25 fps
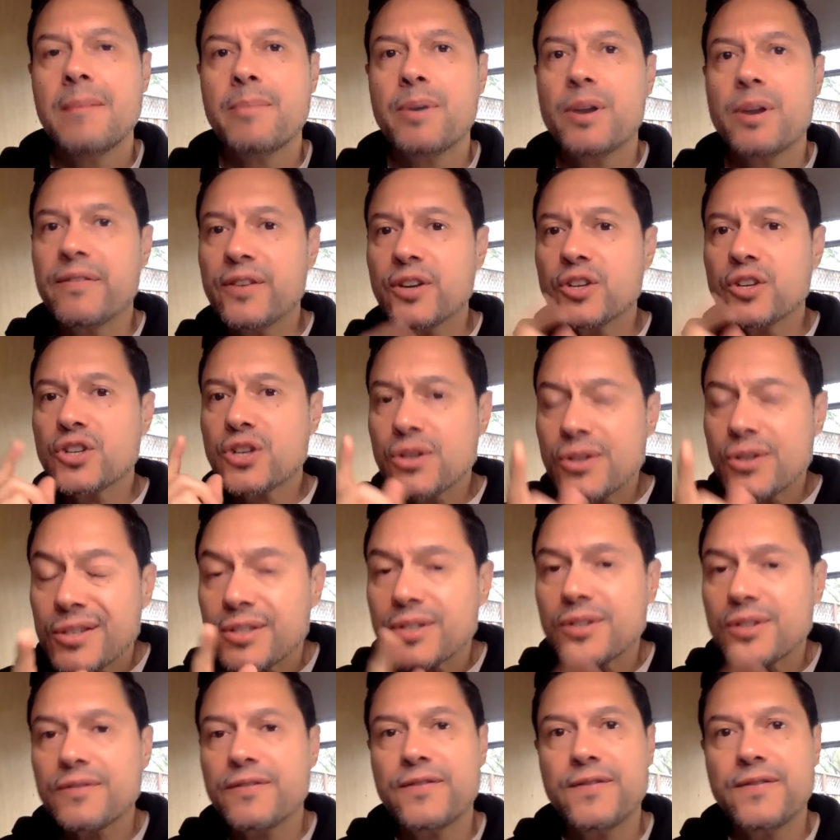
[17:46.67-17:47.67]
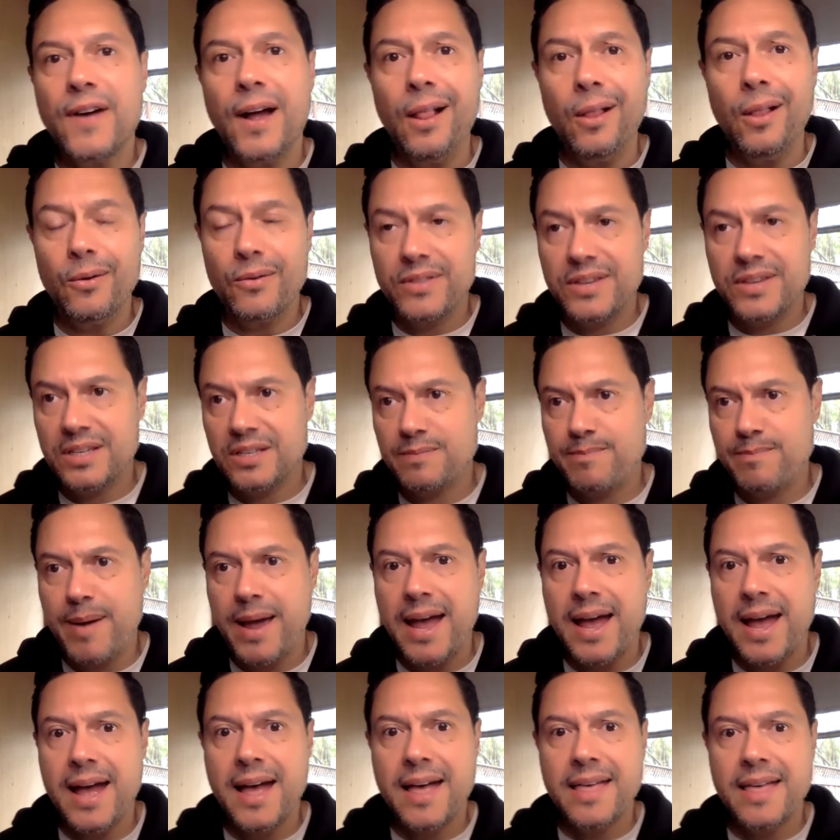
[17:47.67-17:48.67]
But if you choose to follow this
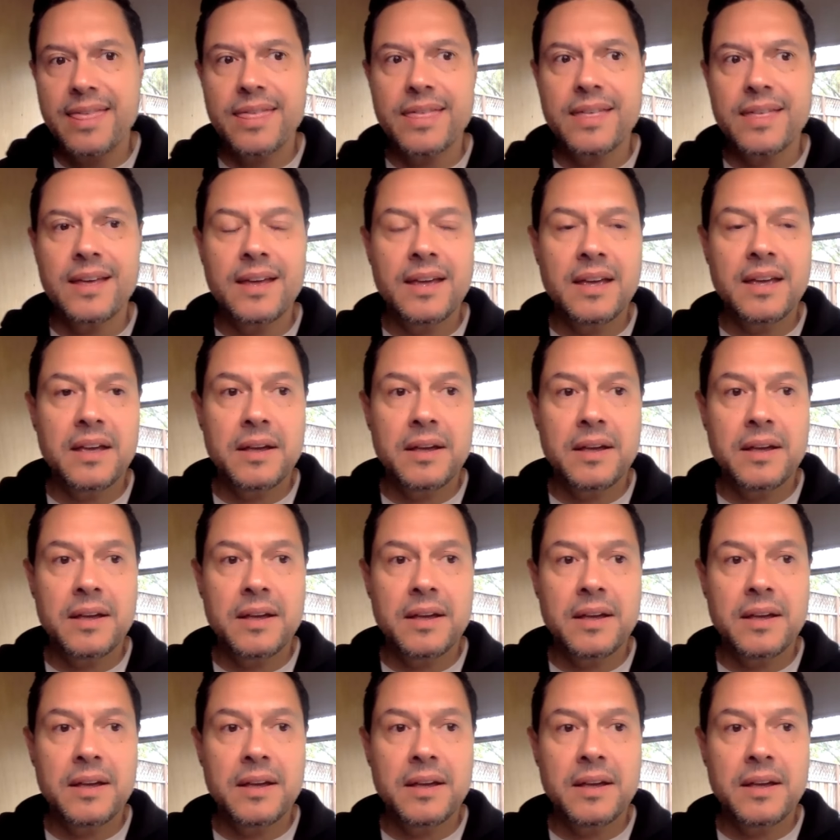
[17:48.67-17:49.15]
path,